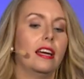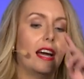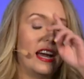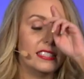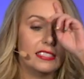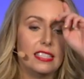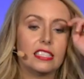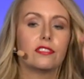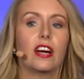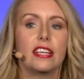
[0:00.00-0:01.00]

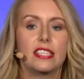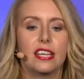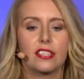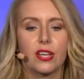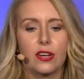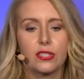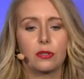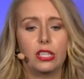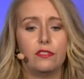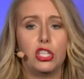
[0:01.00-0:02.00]
ICS4ICS also
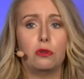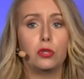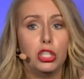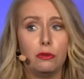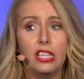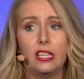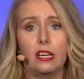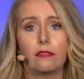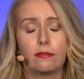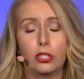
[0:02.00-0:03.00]
gives you unity
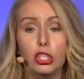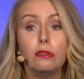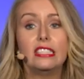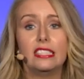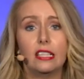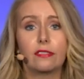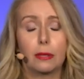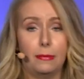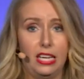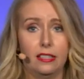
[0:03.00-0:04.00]
of
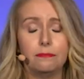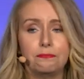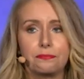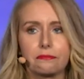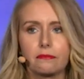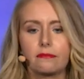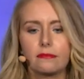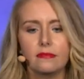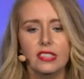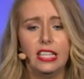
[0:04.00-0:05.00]
command.
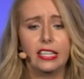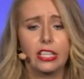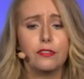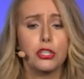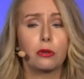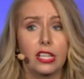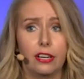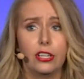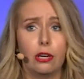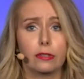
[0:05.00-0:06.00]
It gives you
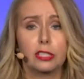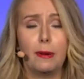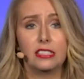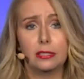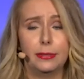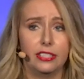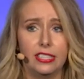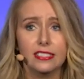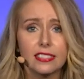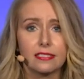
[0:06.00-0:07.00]
clarity of
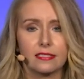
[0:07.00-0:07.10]
responsibilities.